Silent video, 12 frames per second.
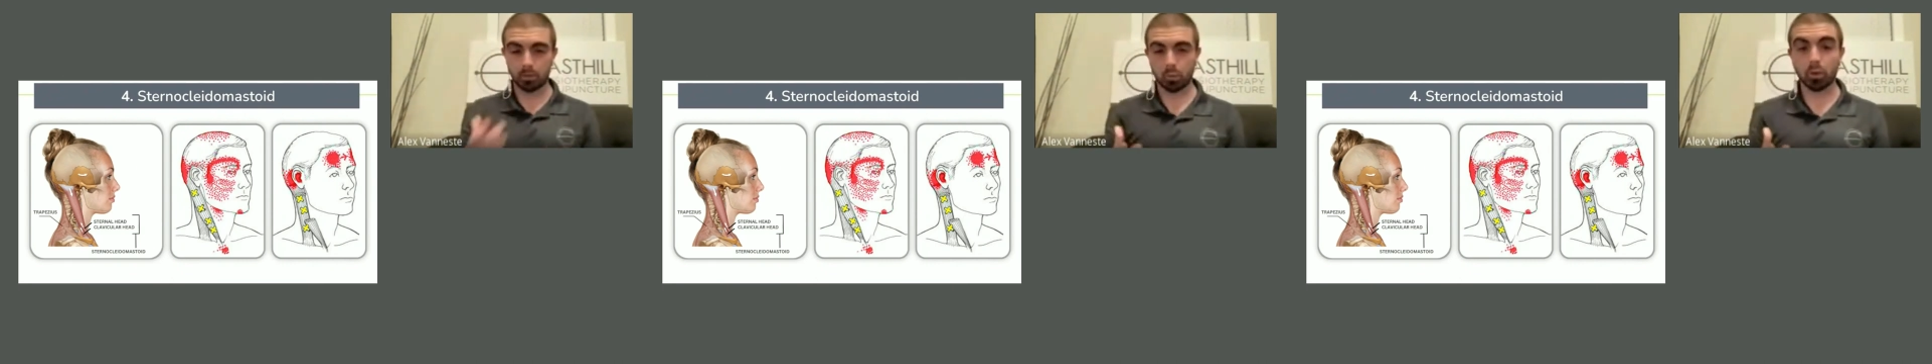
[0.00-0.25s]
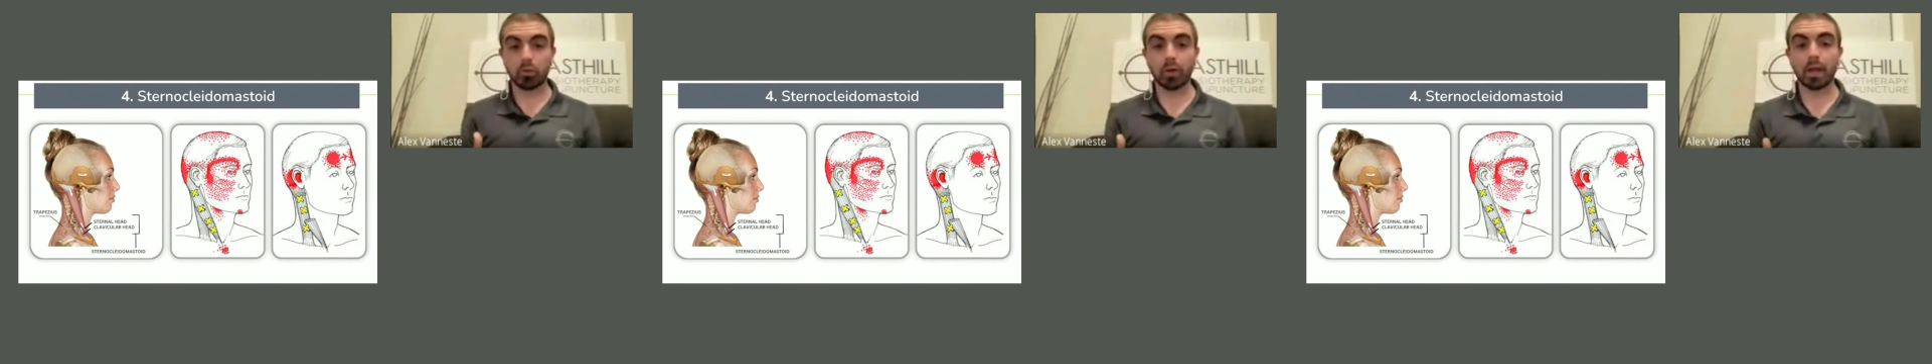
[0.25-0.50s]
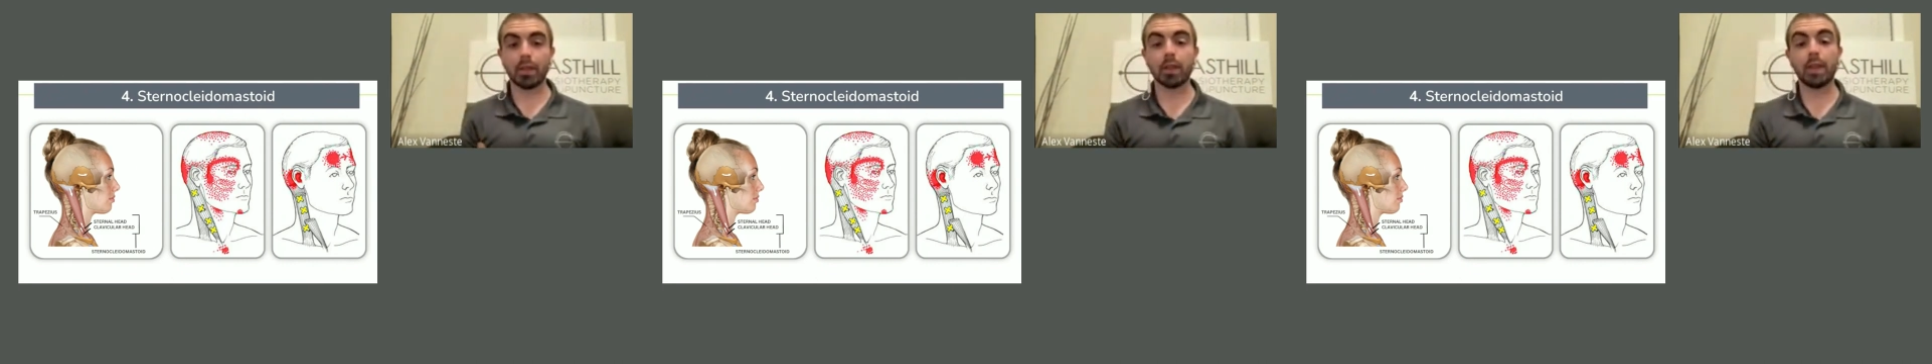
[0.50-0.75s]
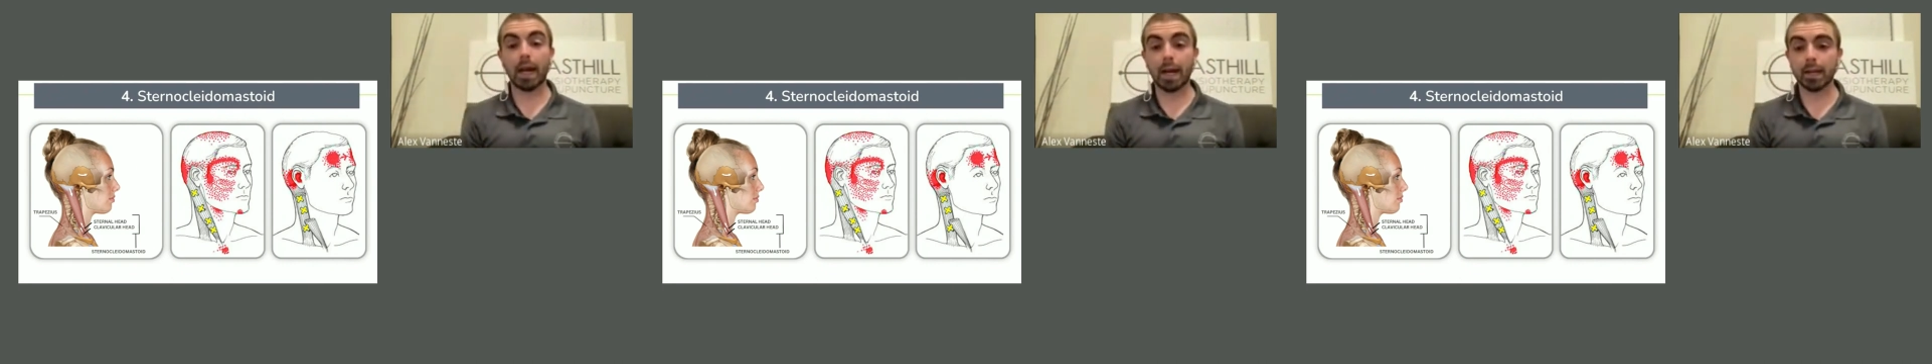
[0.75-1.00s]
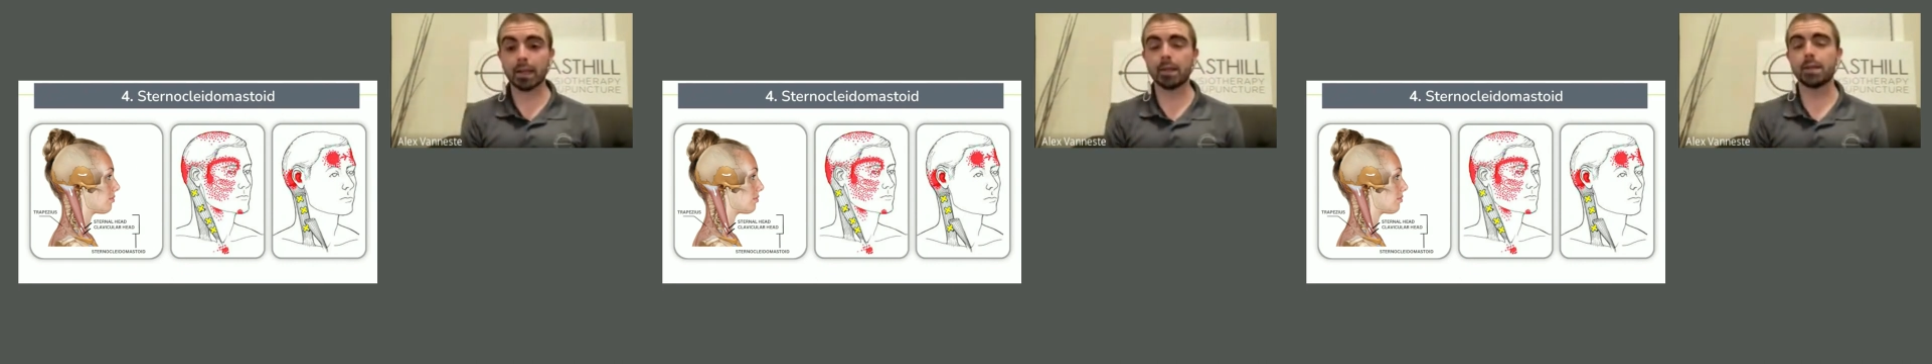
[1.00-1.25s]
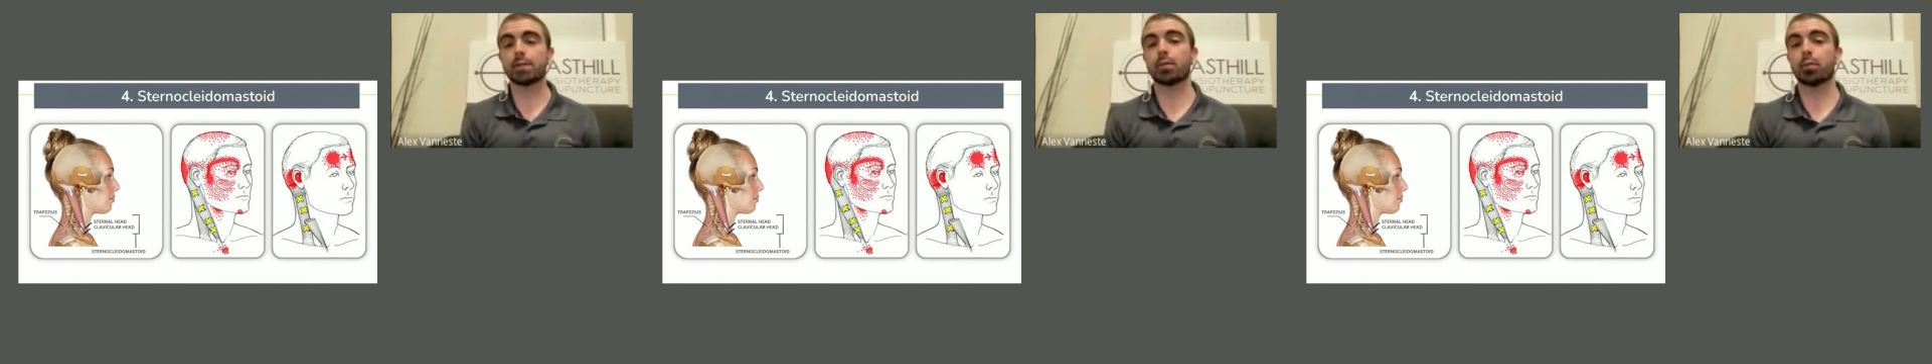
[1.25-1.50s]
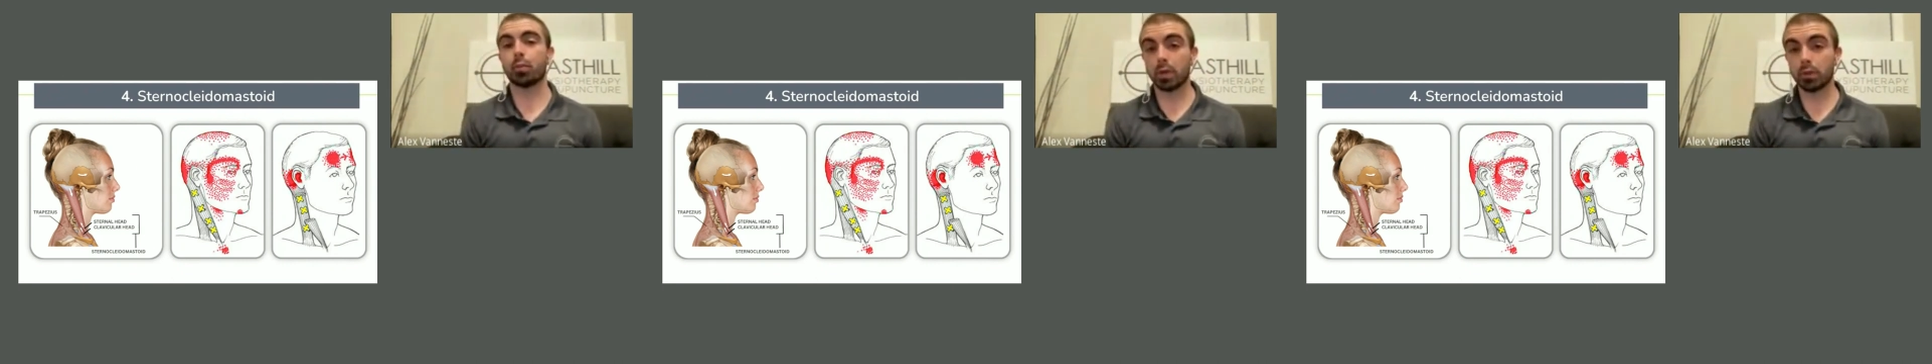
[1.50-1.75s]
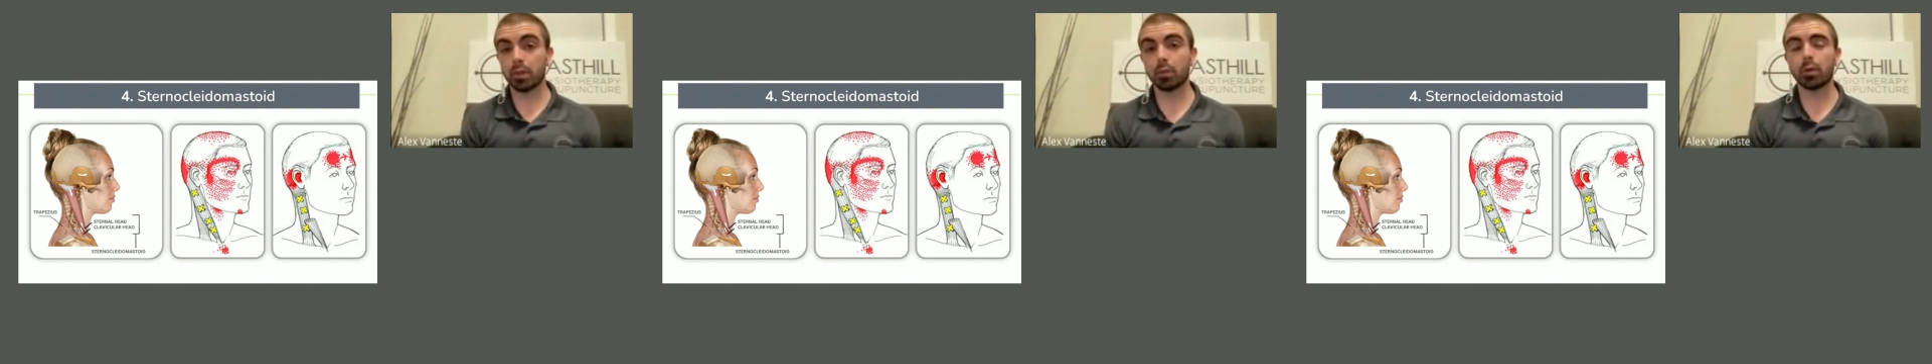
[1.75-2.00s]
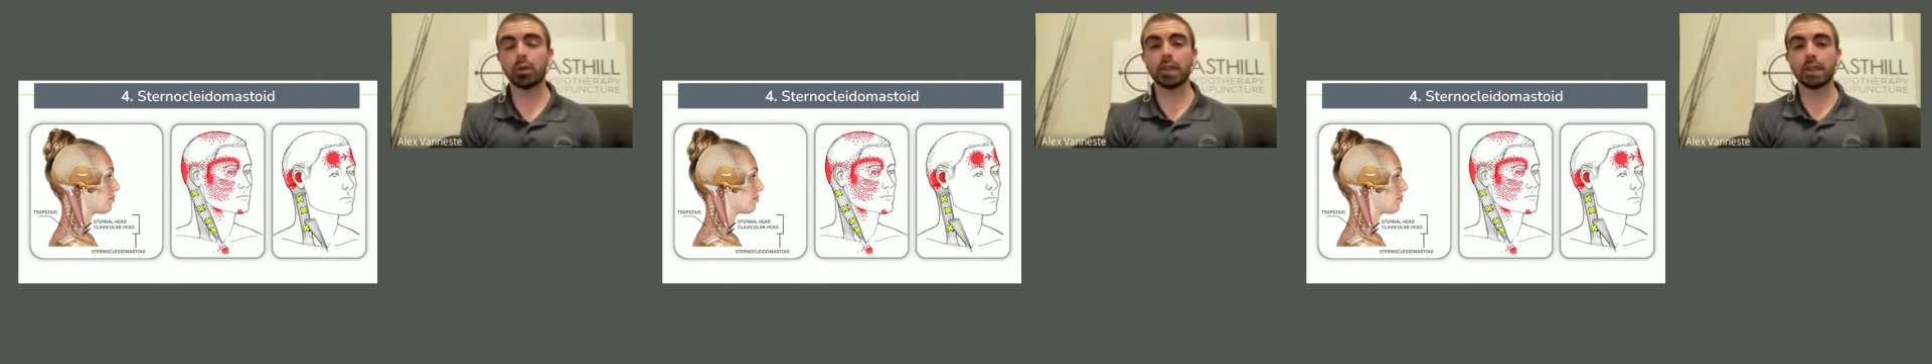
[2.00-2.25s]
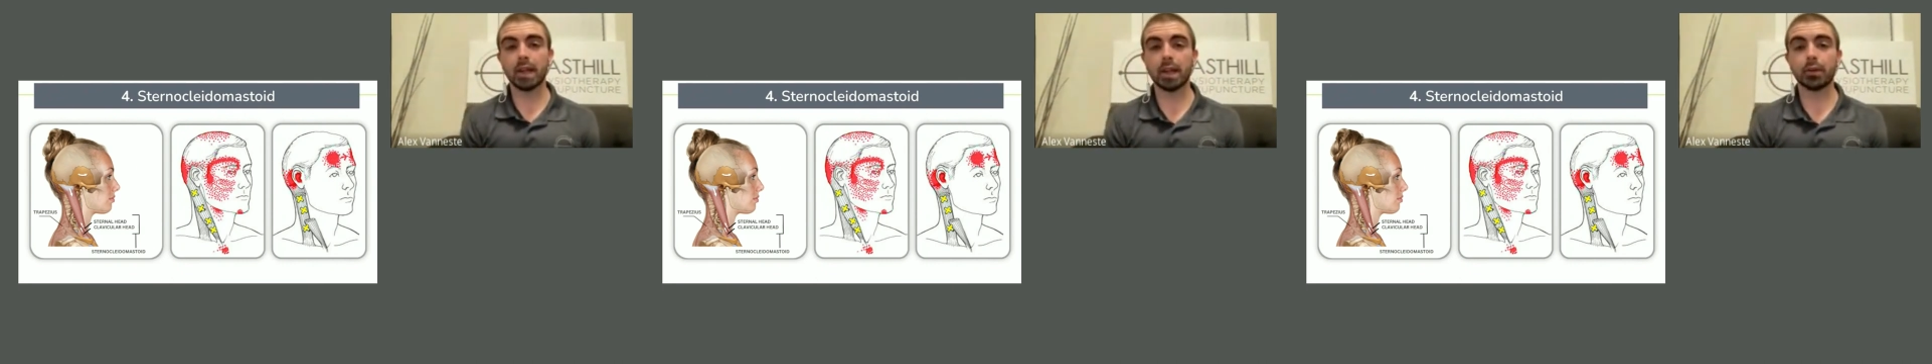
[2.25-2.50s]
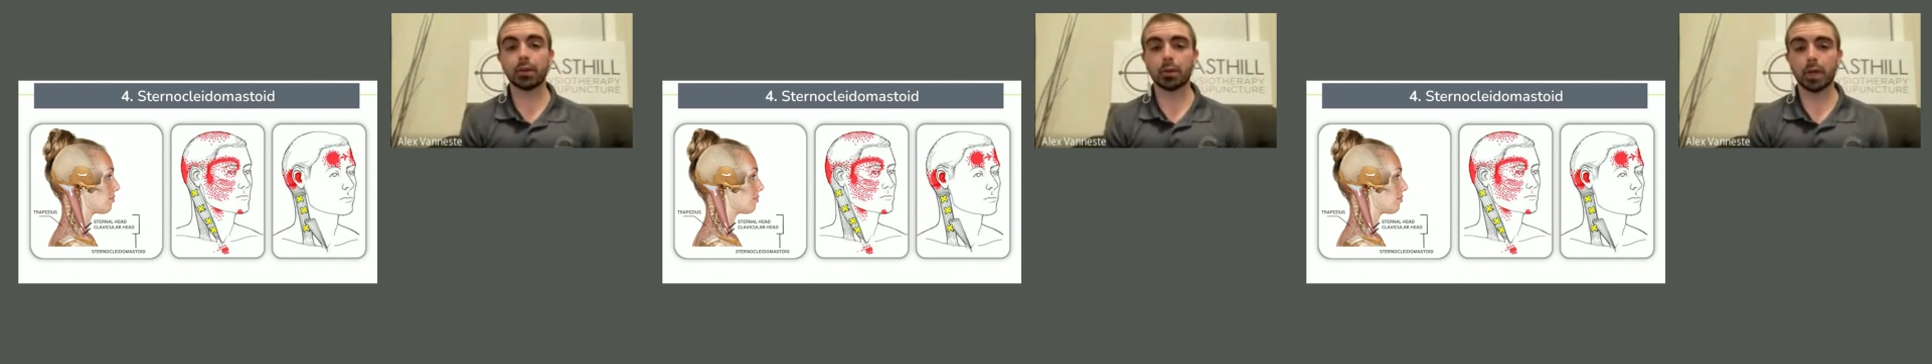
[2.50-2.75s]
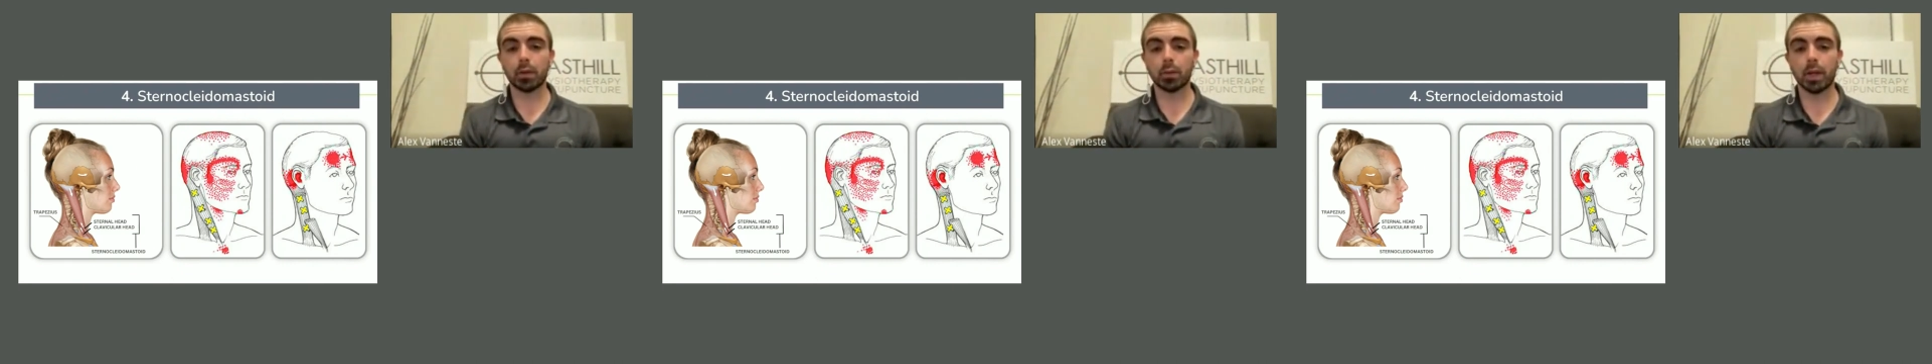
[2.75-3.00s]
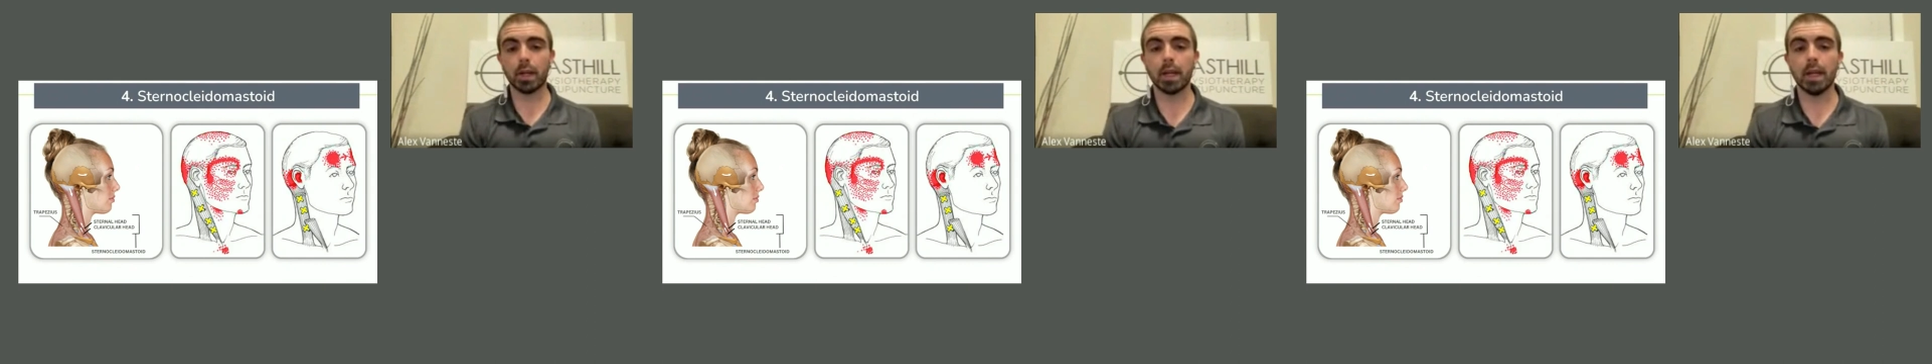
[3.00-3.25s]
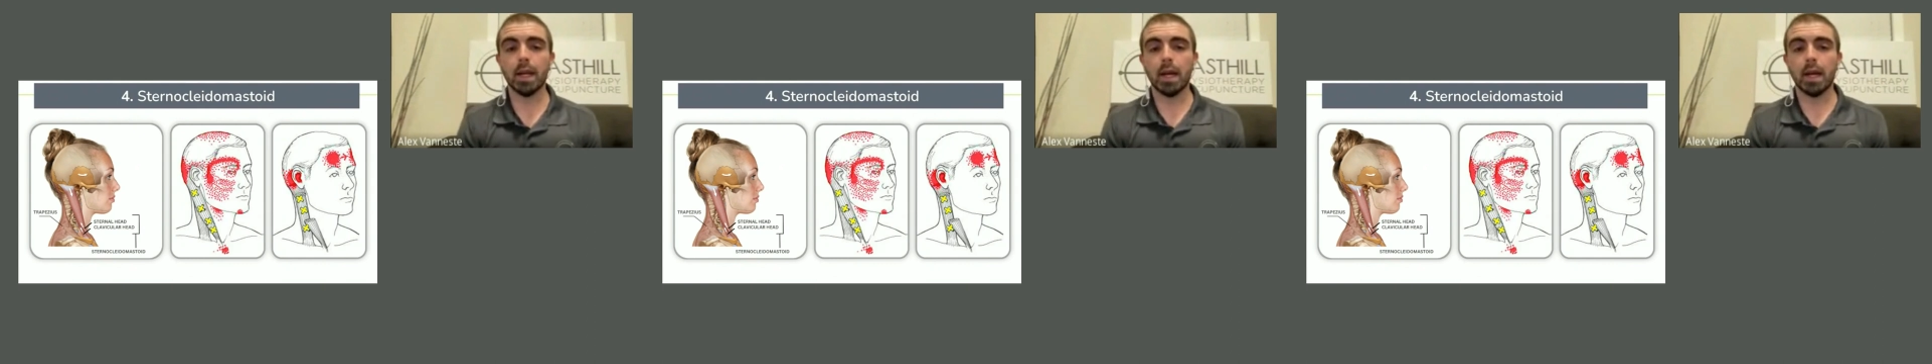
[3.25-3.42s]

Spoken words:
we'll find that that is really, really tender right away.